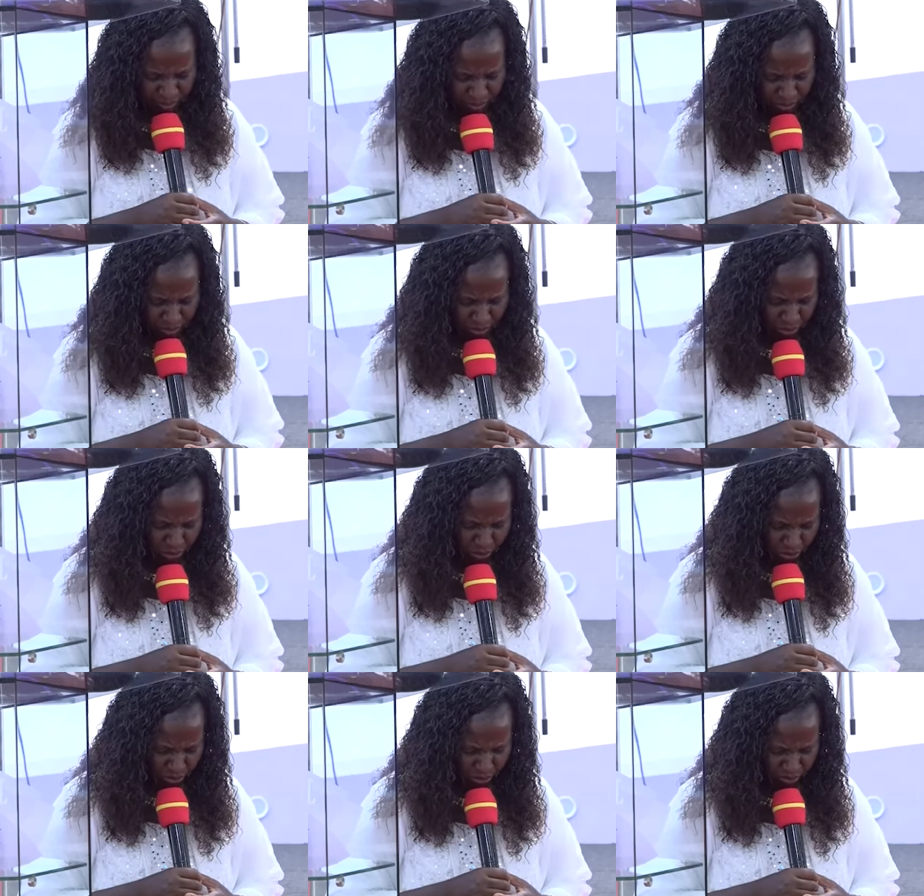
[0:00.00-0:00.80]
Oh
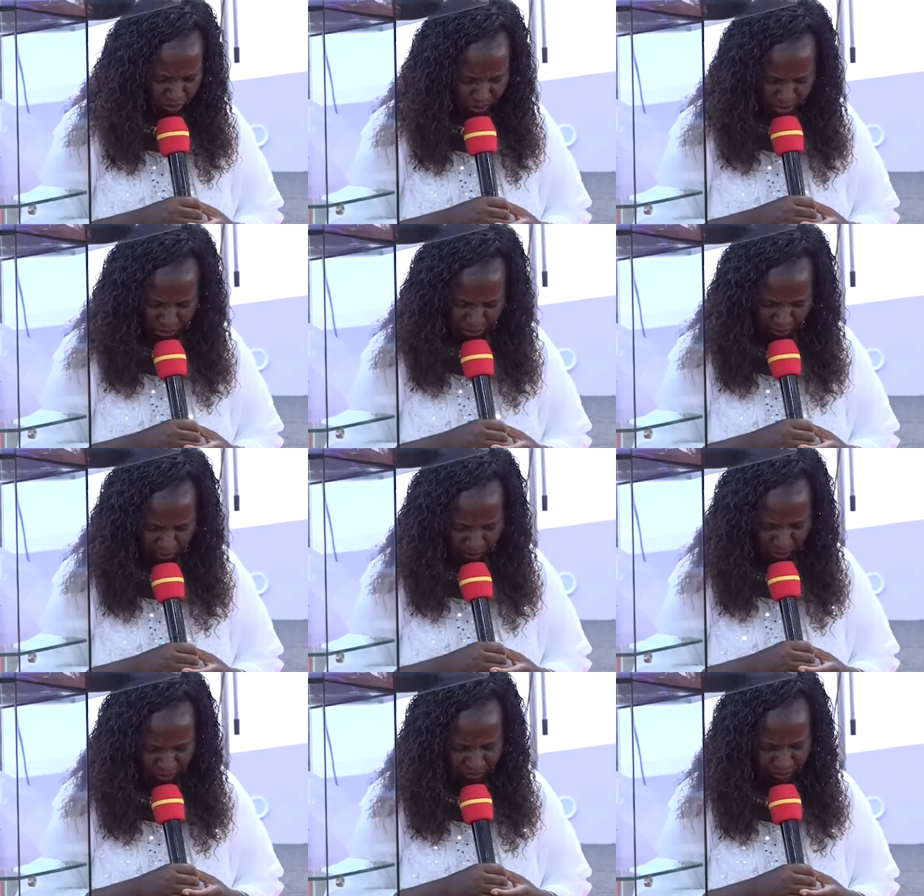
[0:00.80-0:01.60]
God Almighty, we
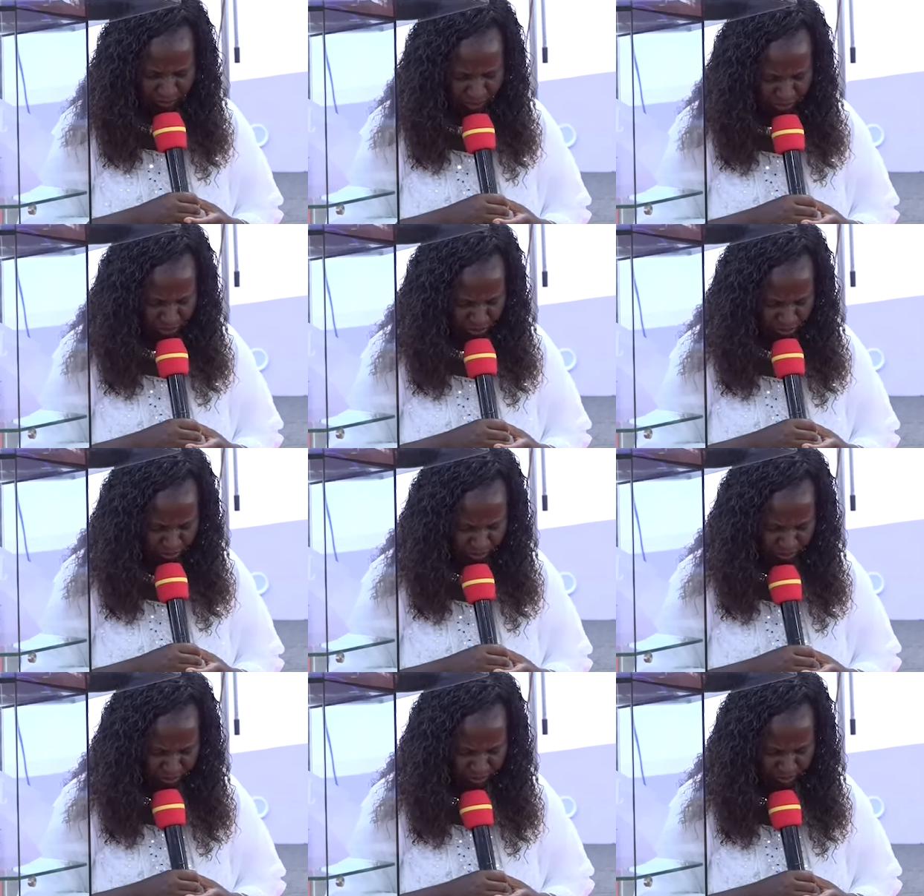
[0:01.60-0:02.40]
pray for this
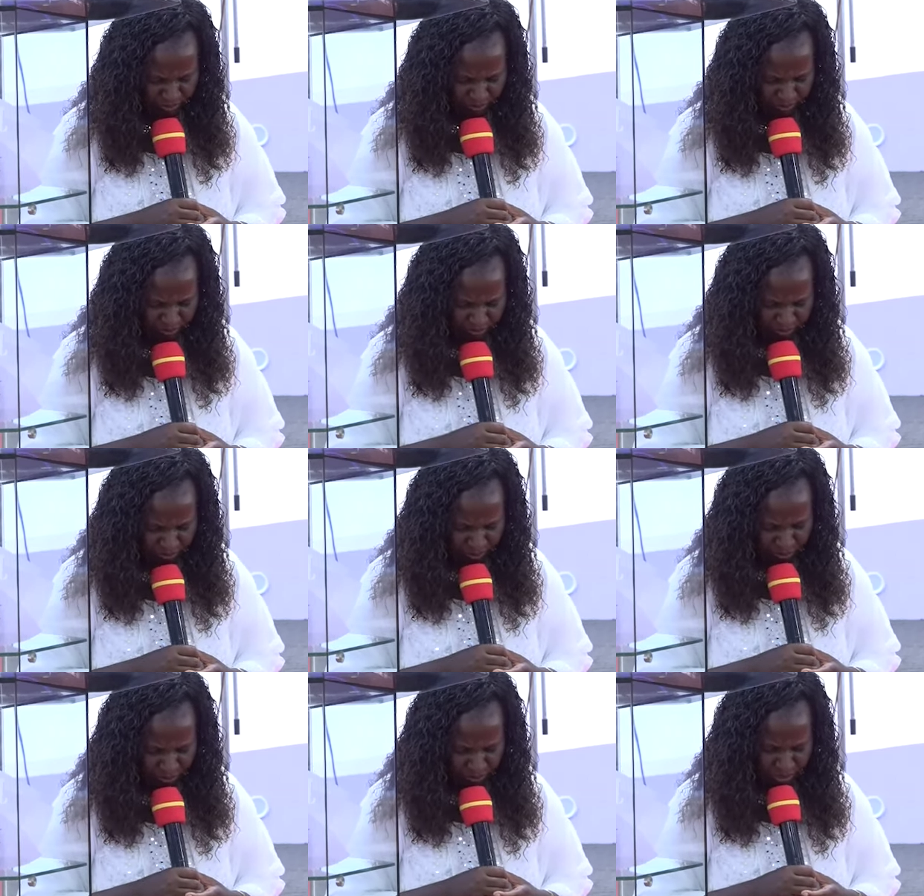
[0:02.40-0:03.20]
woman.
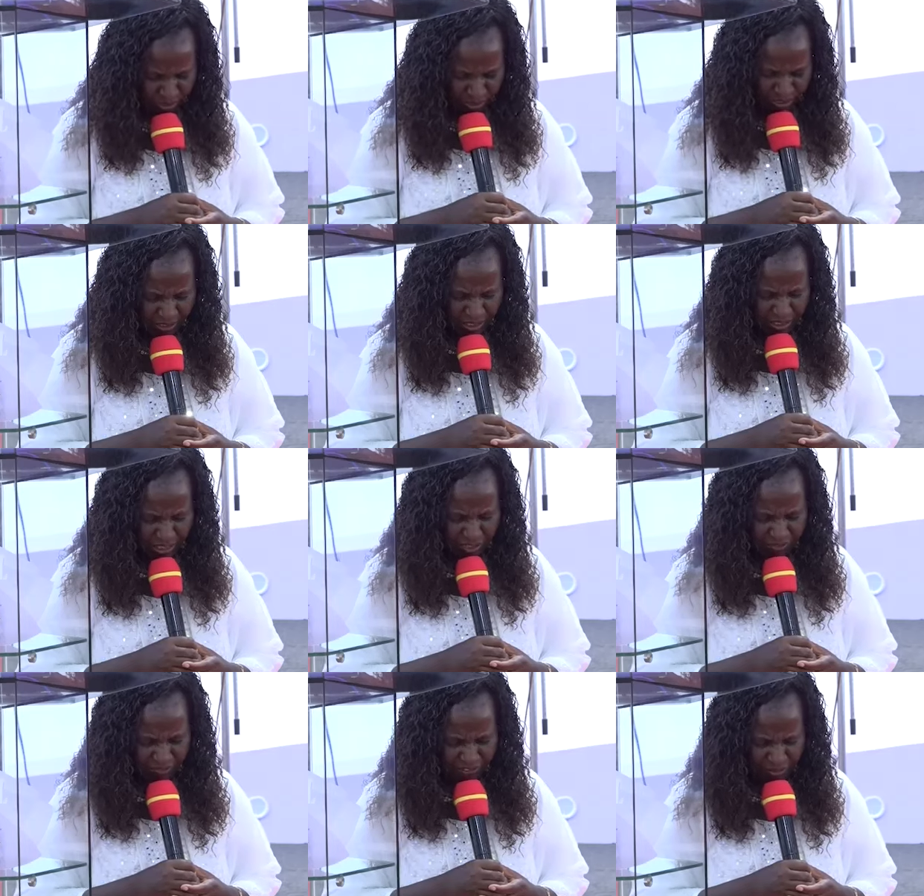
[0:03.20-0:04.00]
We dedicate our
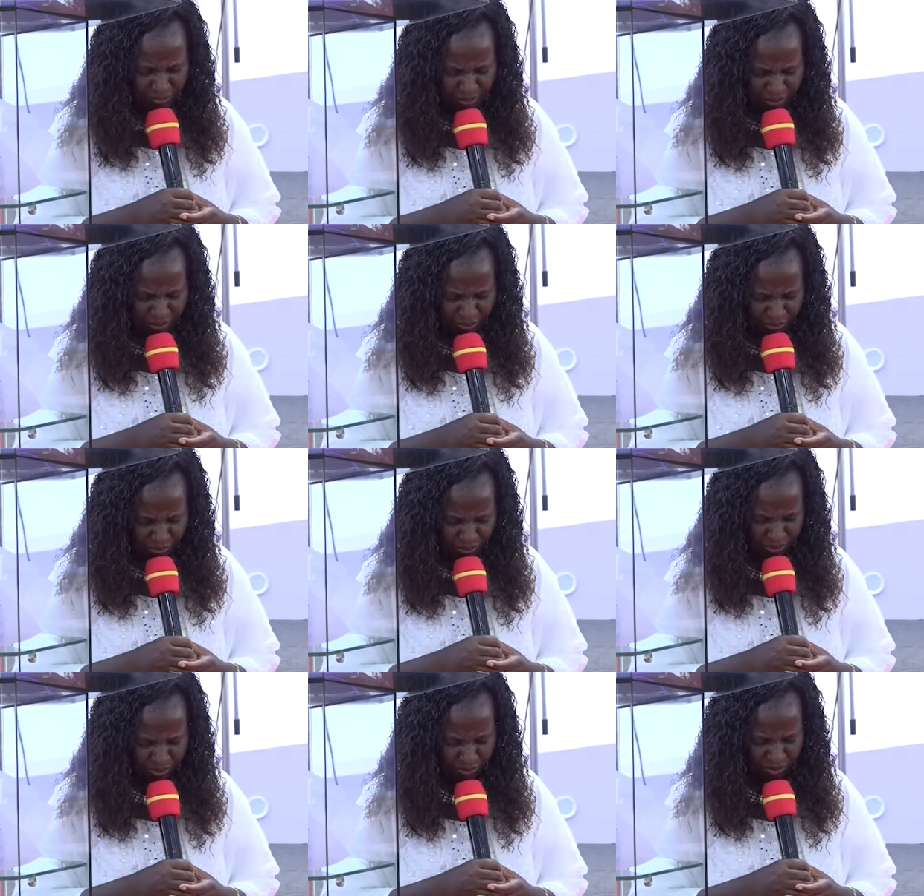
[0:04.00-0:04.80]
family to you.